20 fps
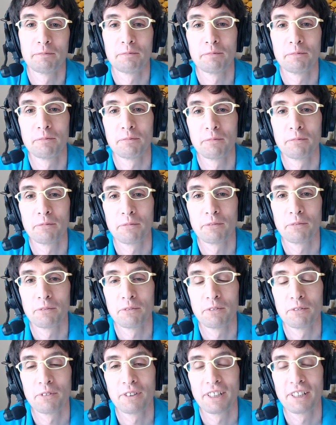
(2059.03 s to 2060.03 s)

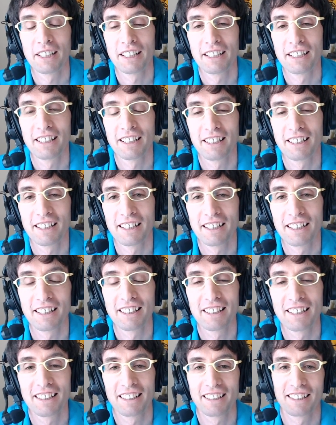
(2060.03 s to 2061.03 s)

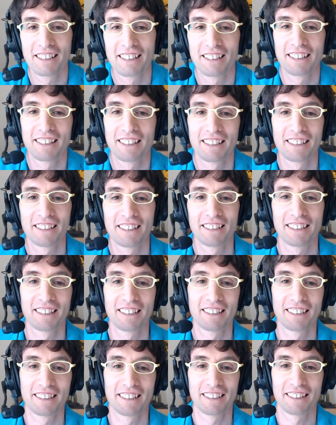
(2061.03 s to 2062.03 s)

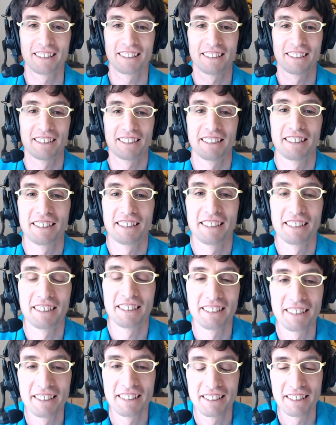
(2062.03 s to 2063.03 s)

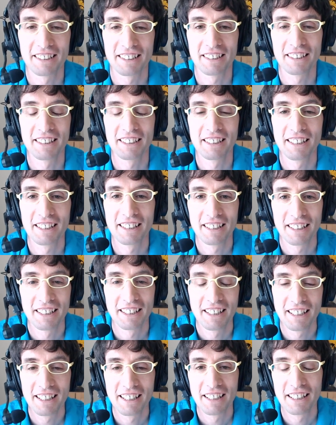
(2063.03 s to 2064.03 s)

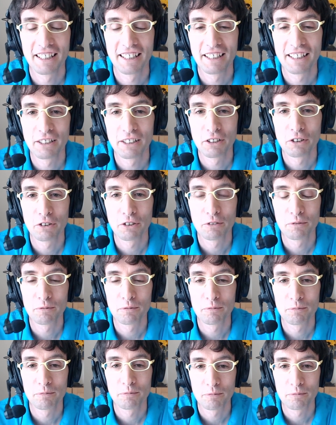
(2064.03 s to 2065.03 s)

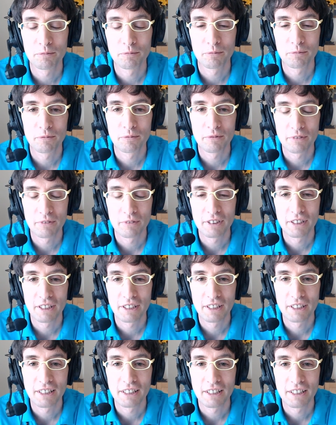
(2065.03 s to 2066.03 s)

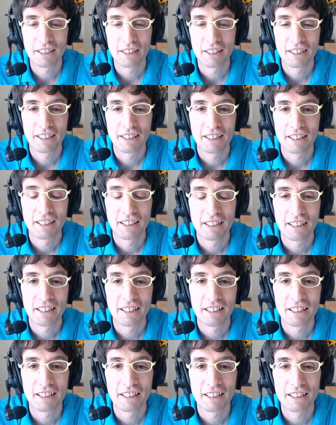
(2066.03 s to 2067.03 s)
No words are spoken by the person on screen.